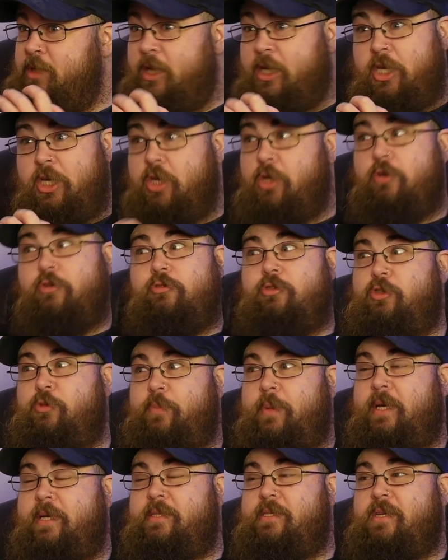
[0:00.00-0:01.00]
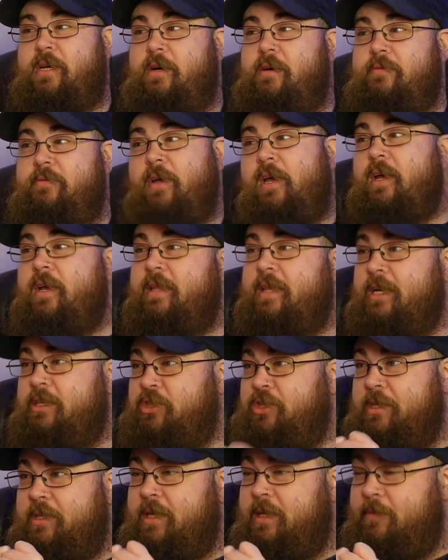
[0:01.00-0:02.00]
a huge piece of, that
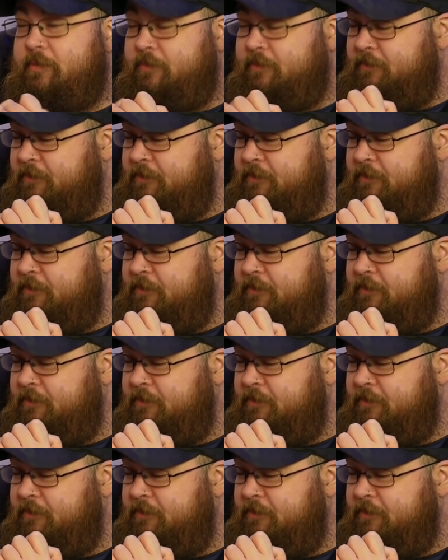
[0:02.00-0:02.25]
she did